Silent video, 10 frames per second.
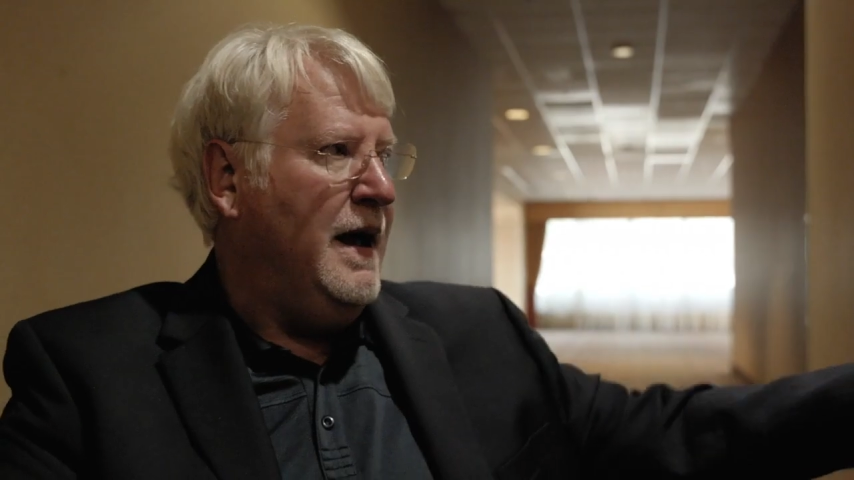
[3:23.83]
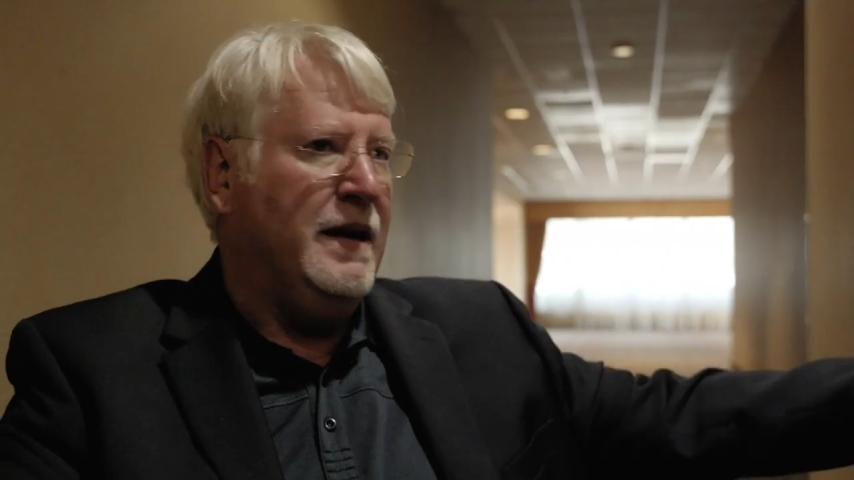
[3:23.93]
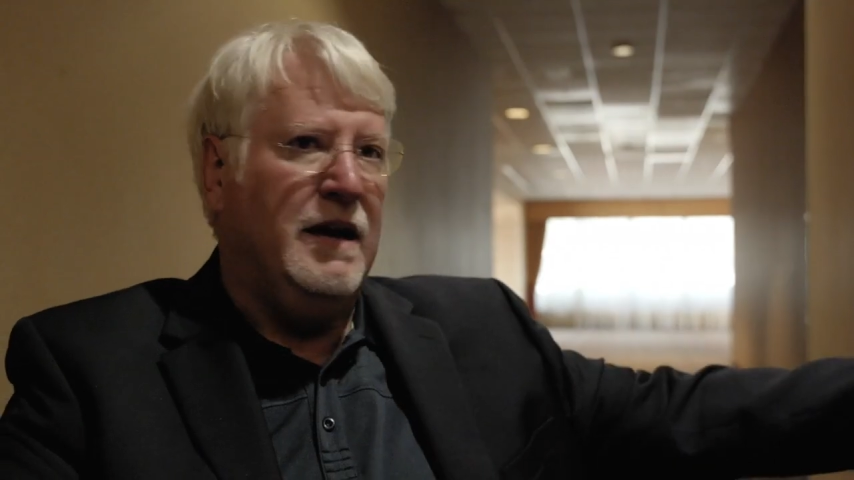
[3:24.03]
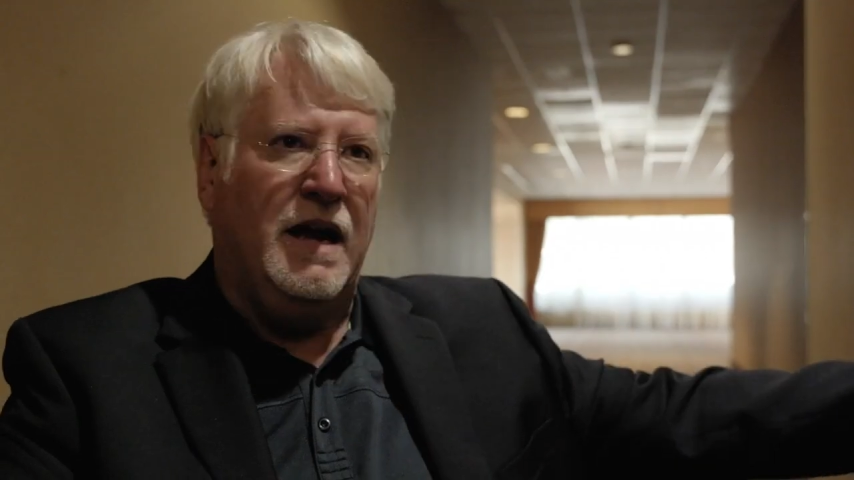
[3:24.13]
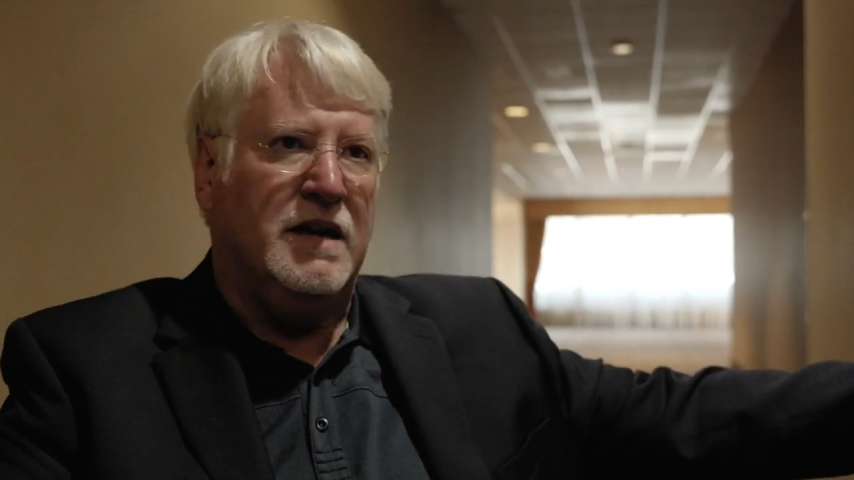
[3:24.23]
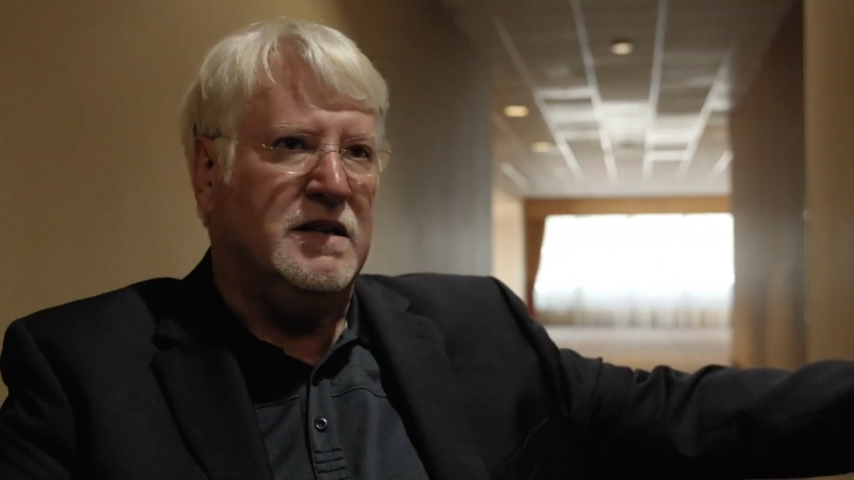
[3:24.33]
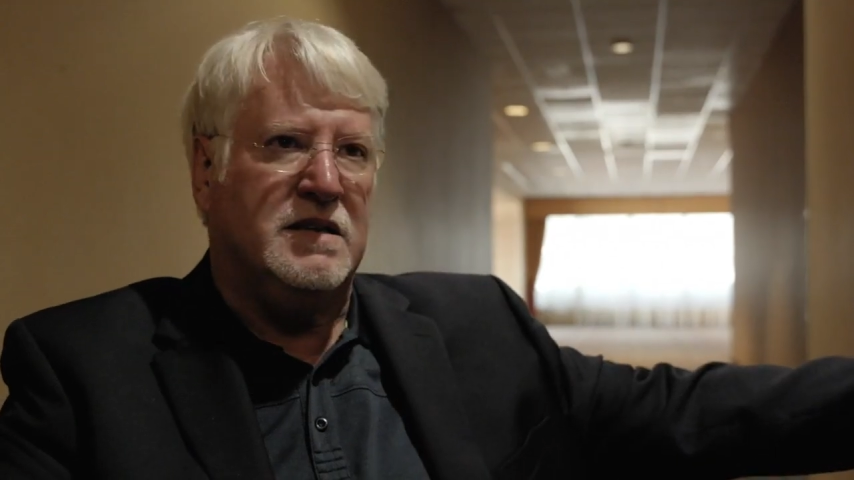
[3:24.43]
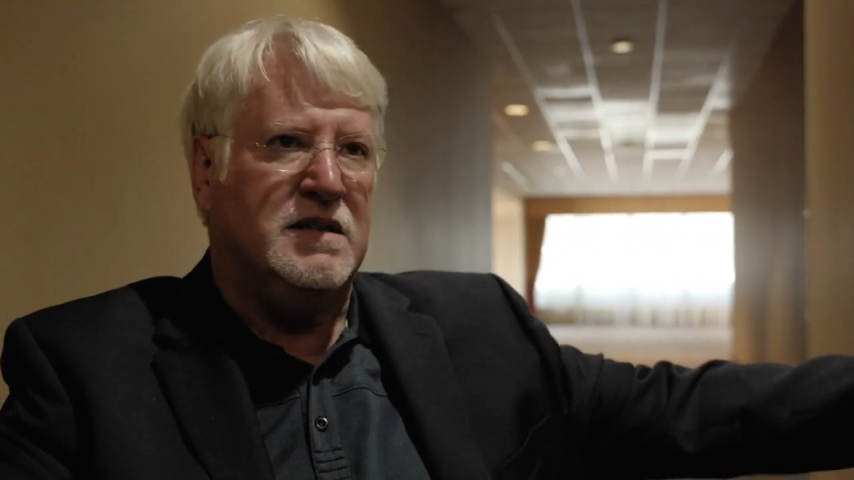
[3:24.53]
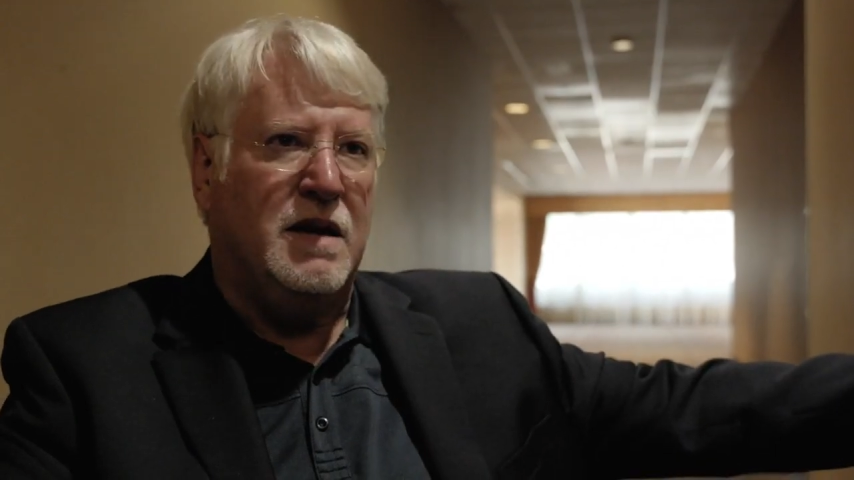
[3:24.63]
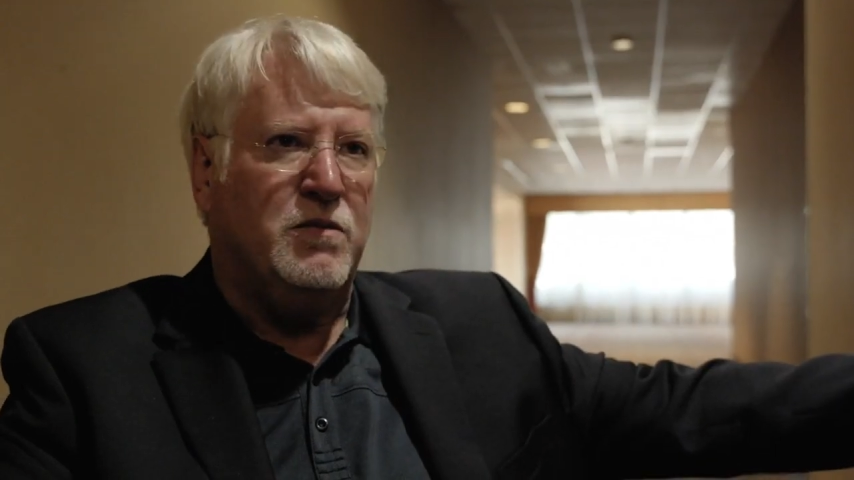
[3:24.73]
And
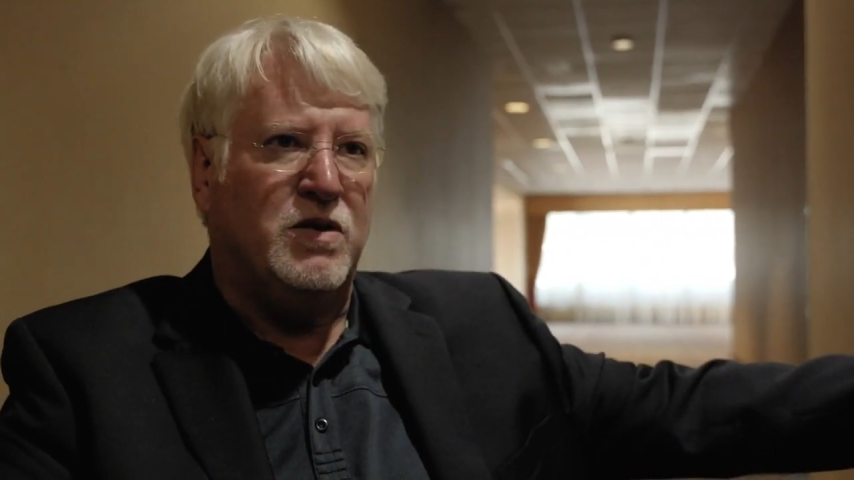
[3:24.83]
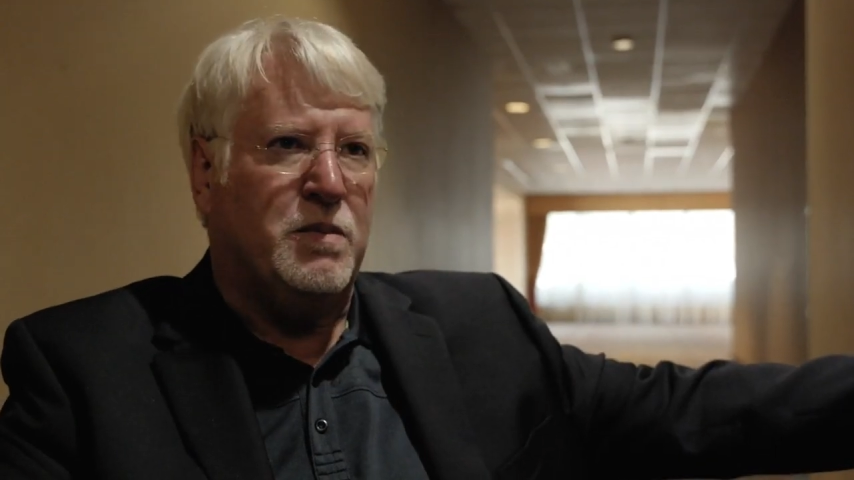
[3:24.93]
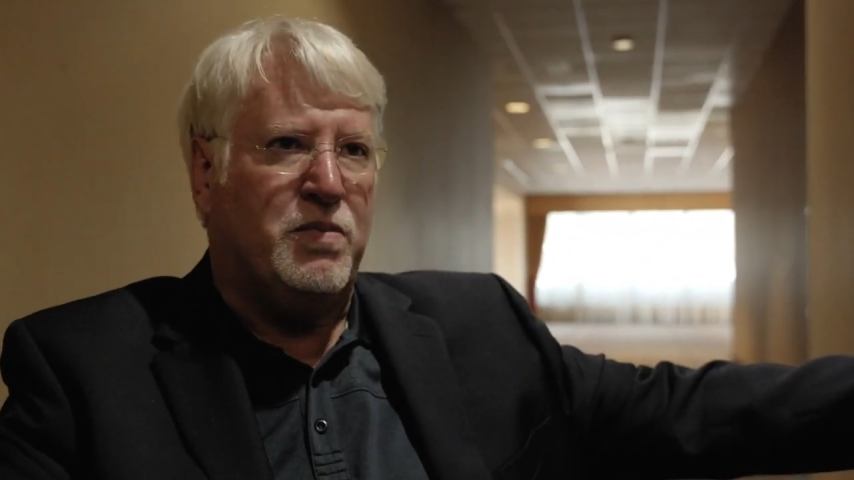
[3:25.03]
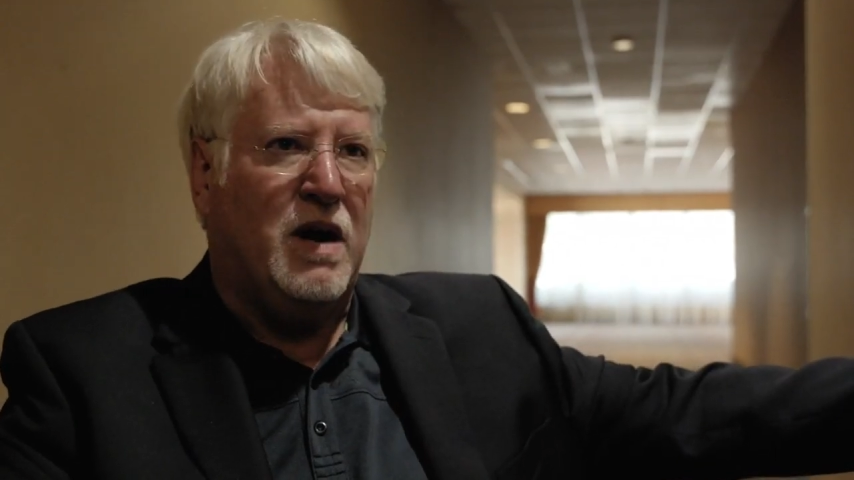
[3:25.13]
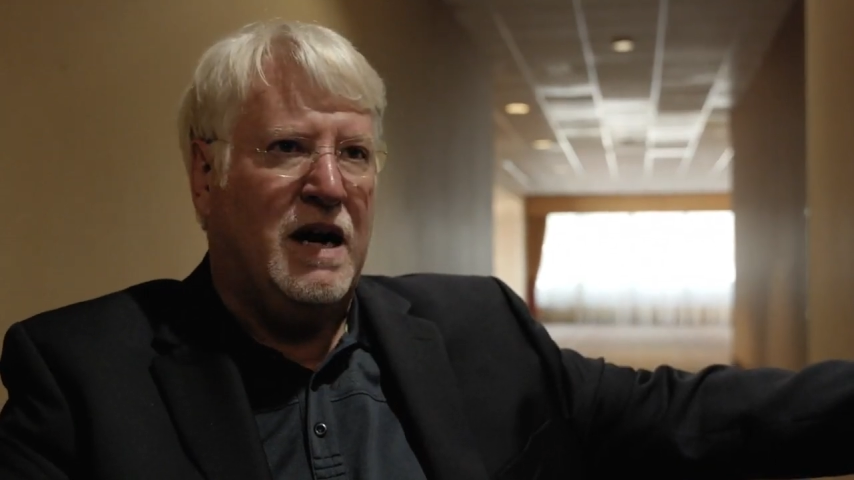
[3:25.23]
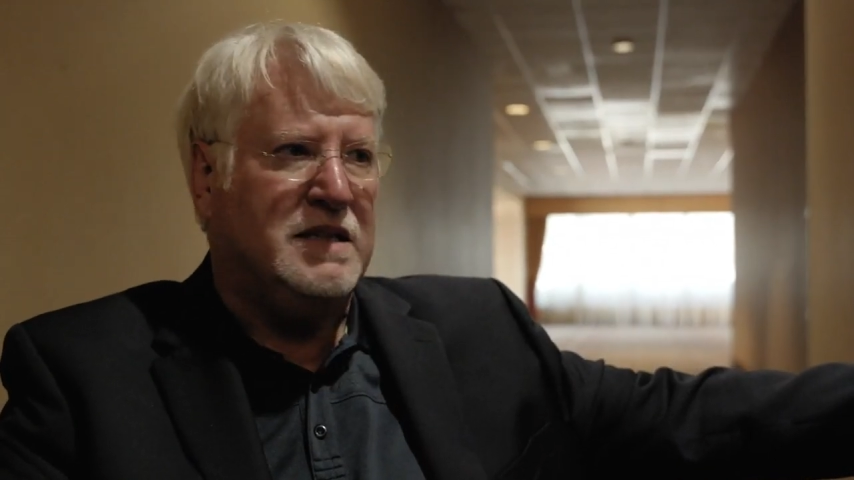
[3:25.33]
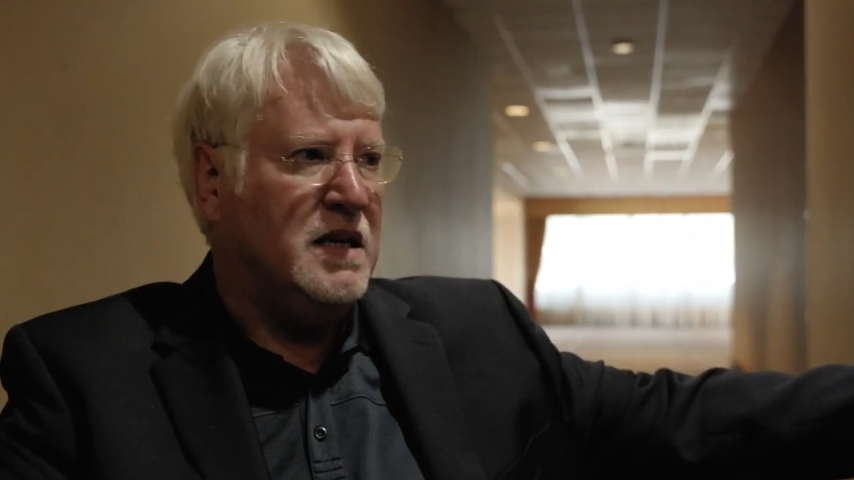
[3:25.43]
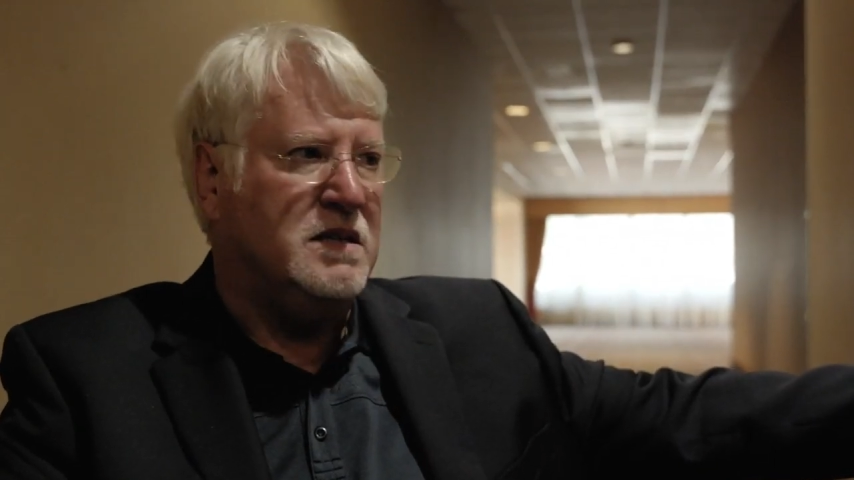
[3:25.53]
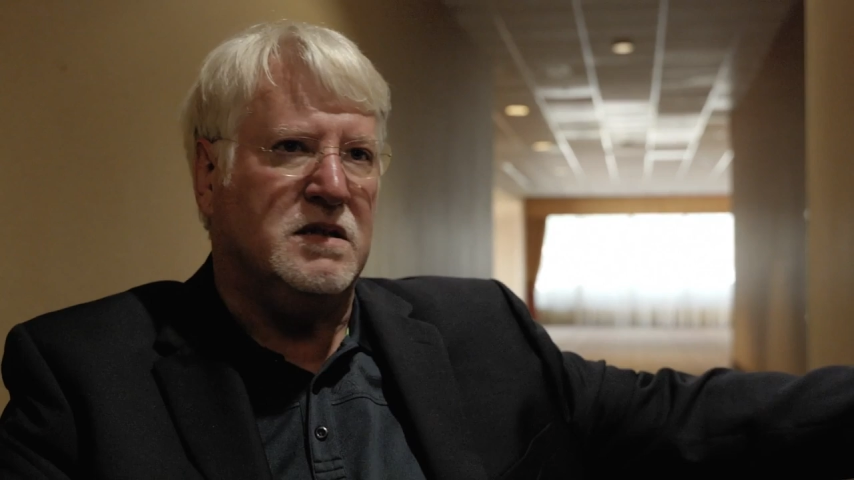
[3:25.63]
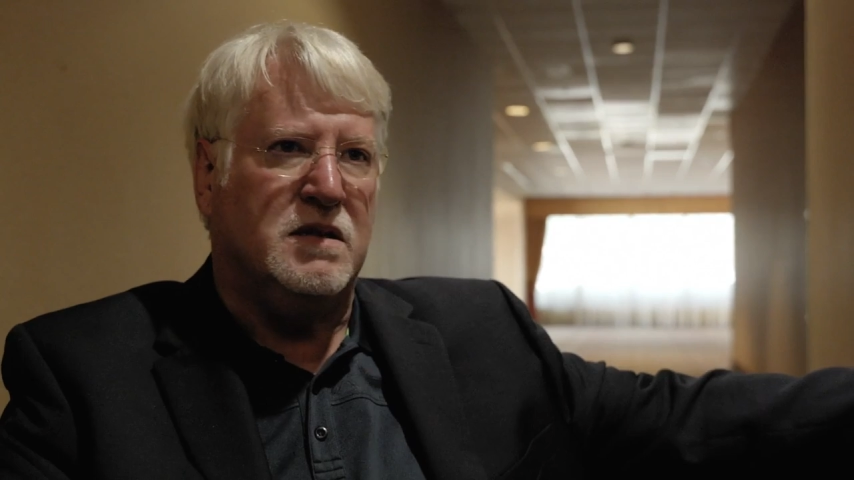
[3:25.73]
the same with the
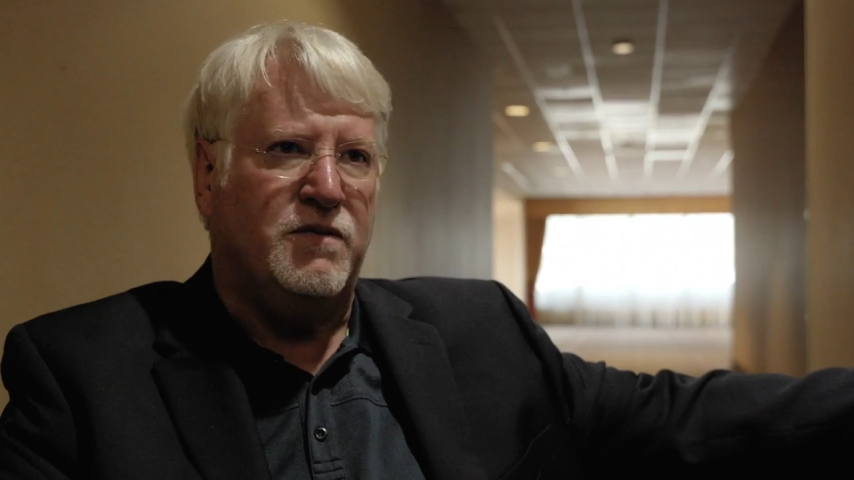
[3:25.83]
processes.